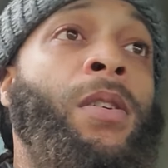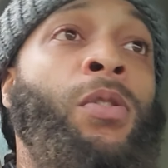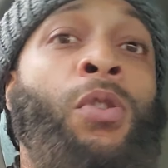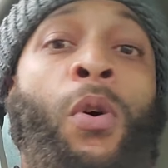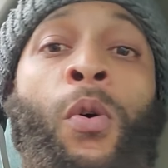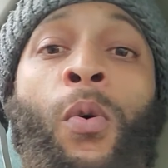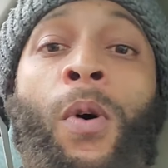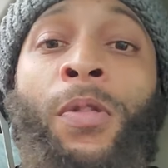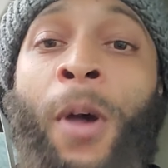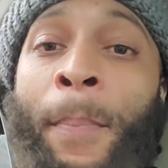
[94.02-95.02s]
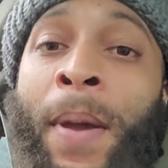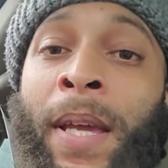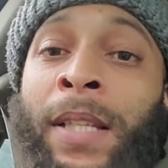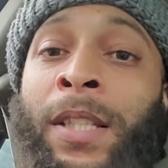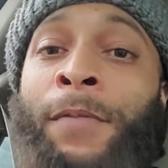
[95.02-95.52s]
you know, the
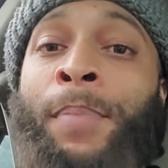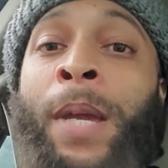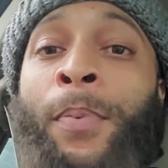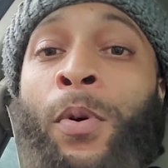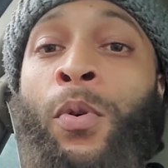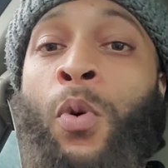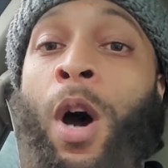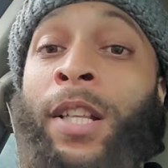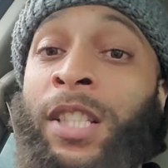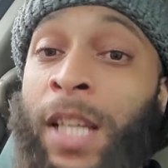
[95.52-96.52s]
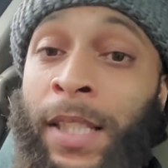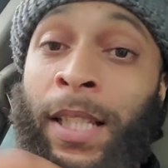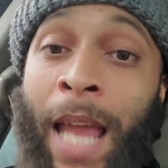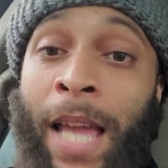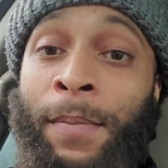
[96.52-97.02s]
opinions of people who are just
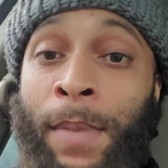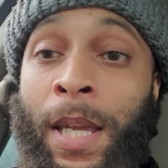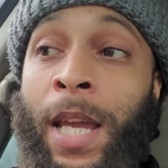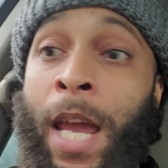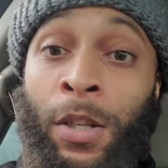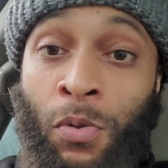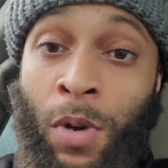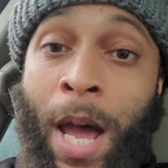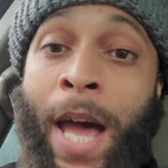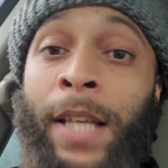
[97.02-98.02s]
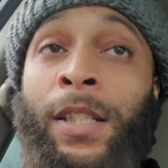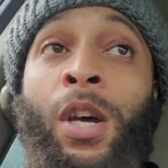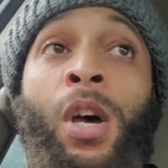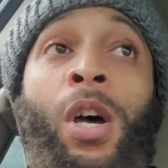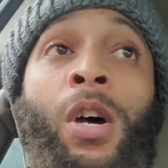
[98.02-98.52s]
like me and you guys,
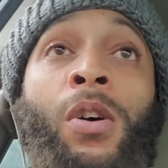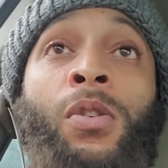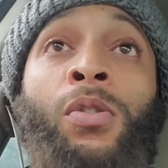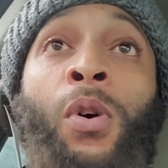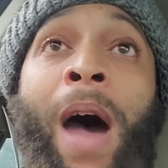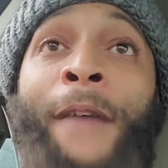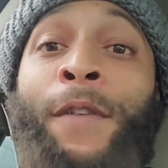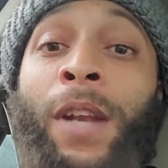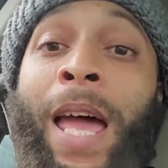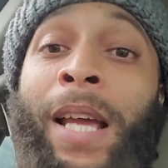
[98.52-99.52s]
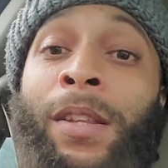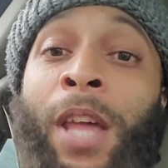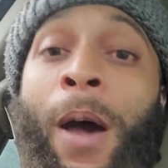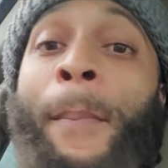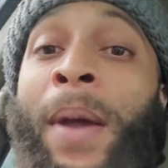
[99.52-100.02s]
you know, I feel like
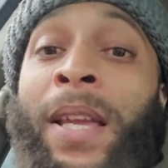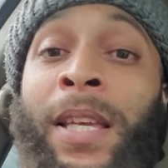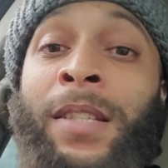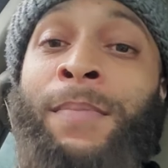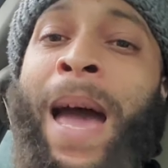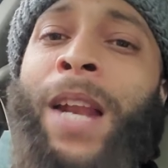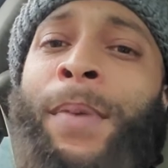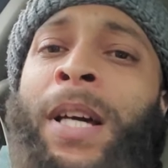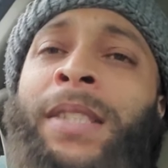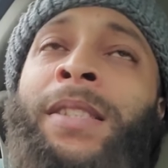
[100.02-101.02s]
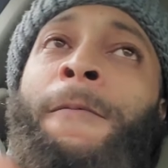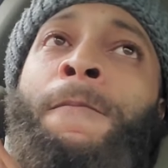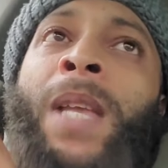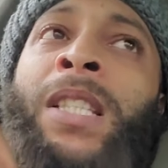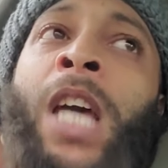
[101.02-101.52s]
their opinions matter because
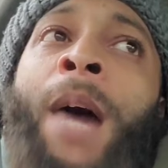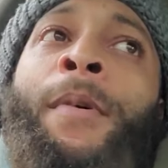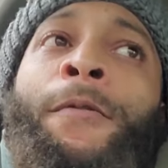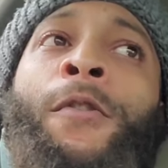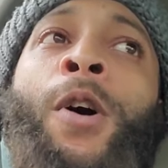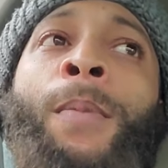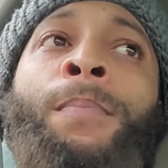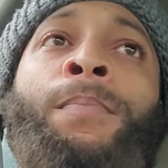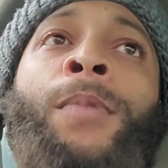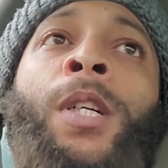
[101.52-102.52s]
it's coming from